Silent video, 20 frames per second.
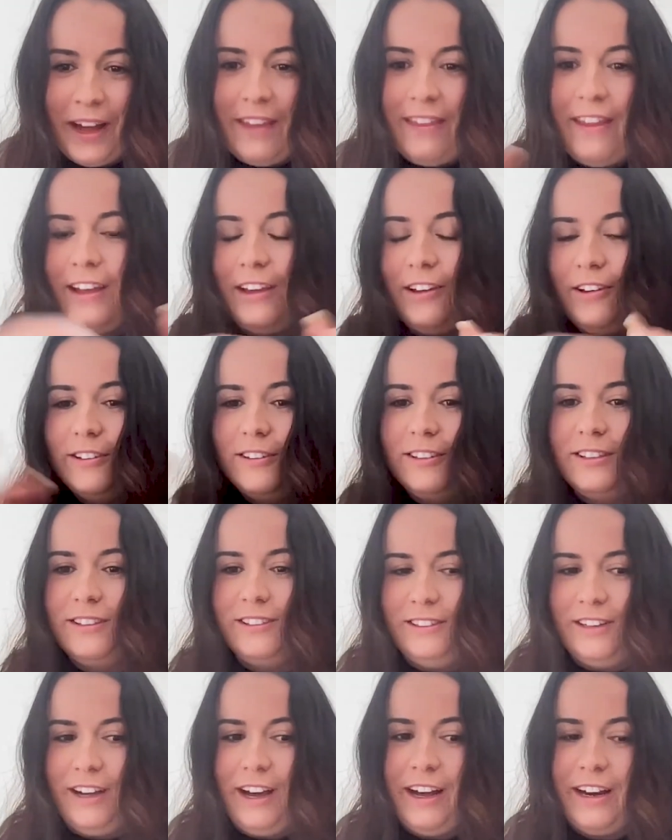And they use
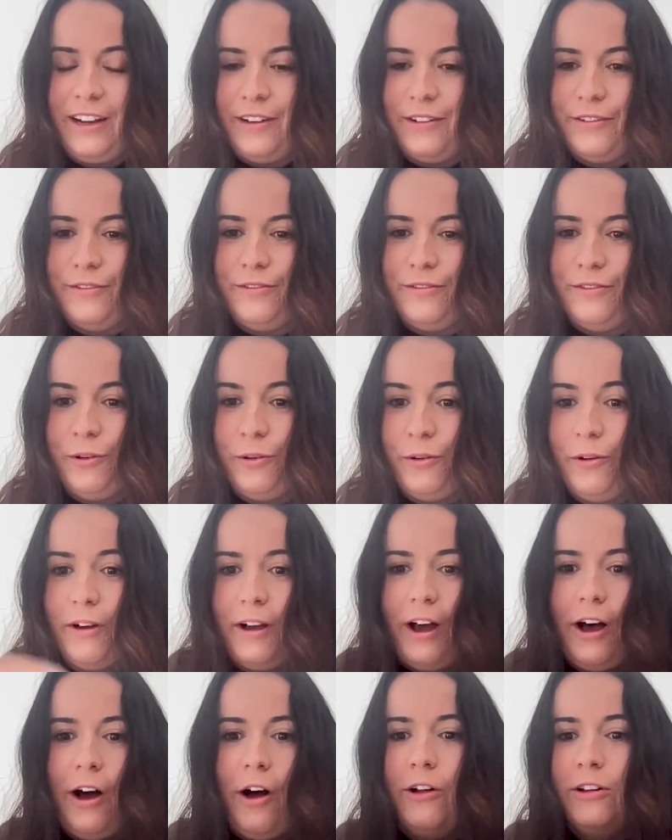this data for
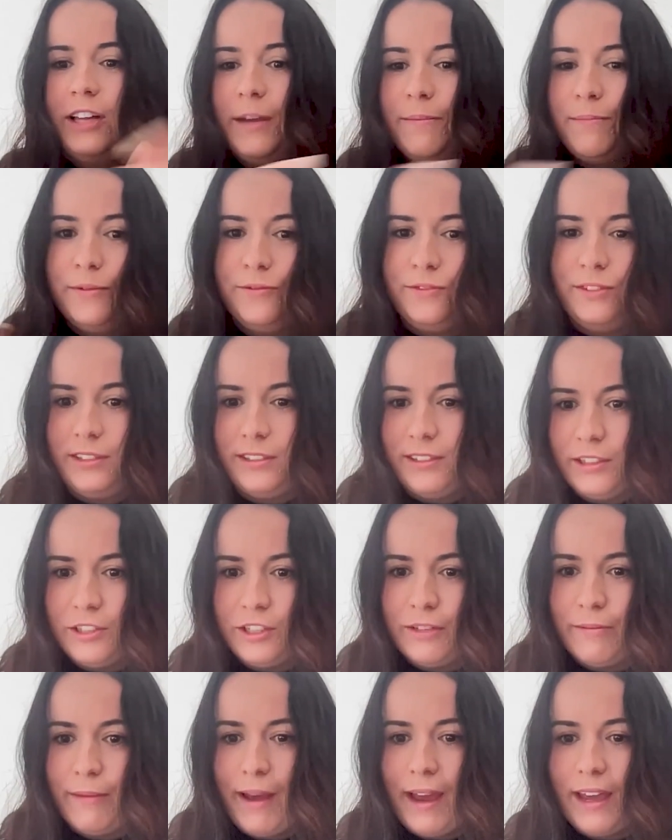a whole heap of
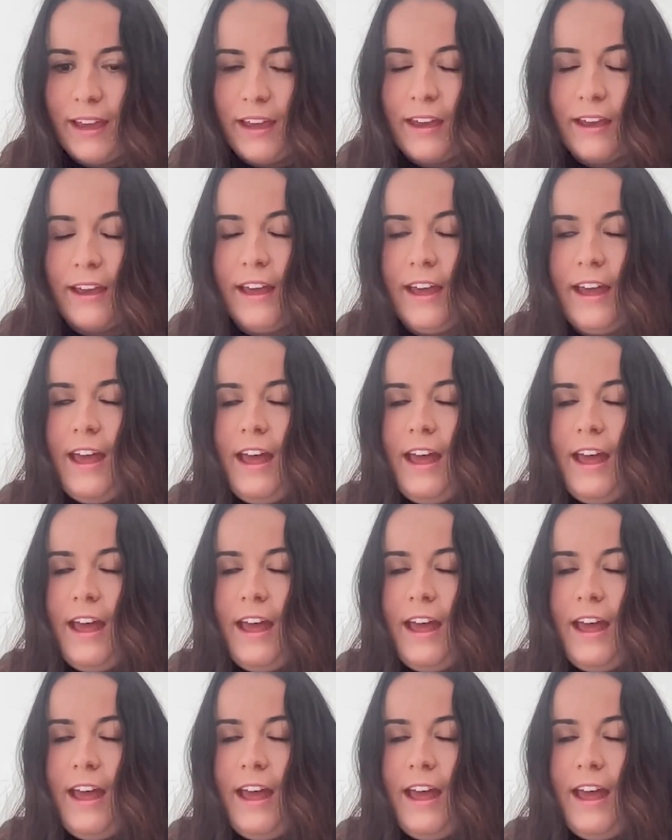decision making.